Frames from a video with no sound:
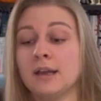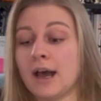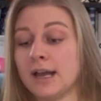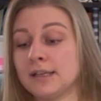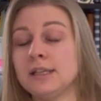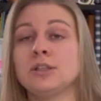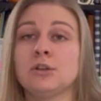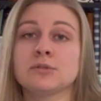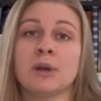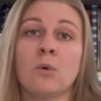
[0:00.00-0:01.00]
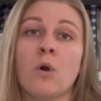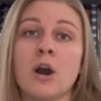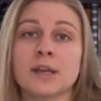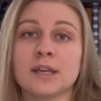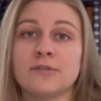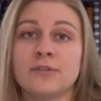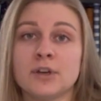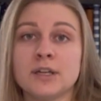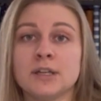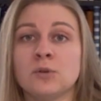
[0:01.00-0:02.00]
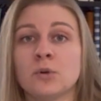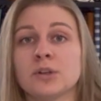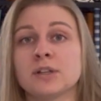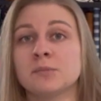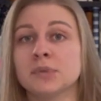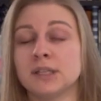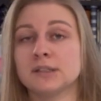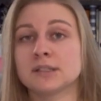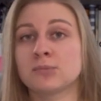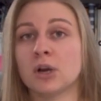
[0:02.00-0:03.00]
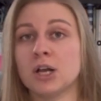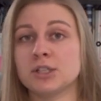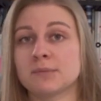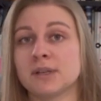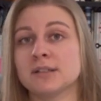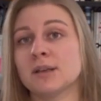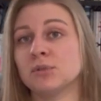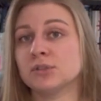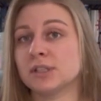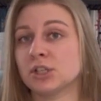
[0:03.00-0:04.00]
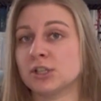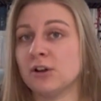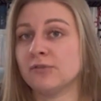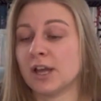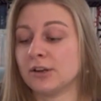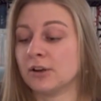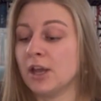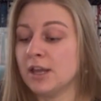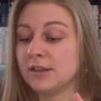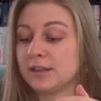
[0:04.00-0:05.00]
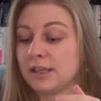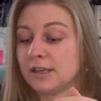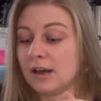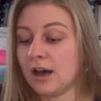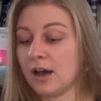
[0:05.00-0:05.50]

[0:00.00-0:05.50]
I need to use my walking foot in order to complete this project because I'm using shelf liner. The